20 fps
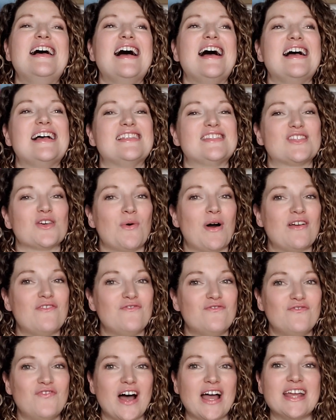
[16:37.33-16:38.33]
and so I
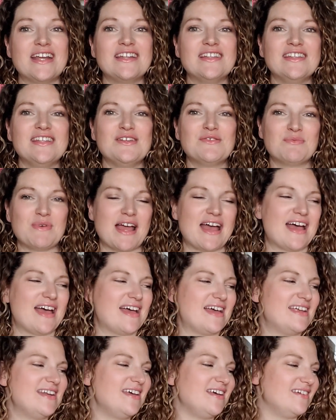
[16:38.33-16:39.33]
finally
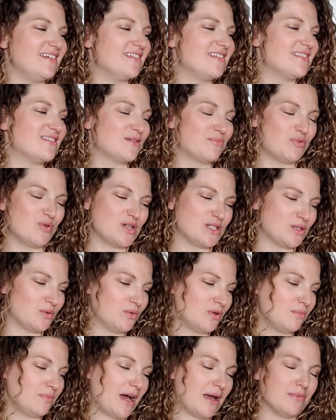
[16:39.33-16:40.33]
read The
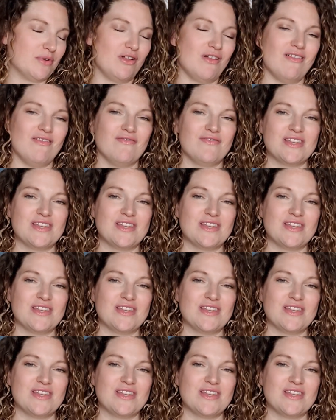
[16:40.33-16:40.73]
Poisonwood Bible.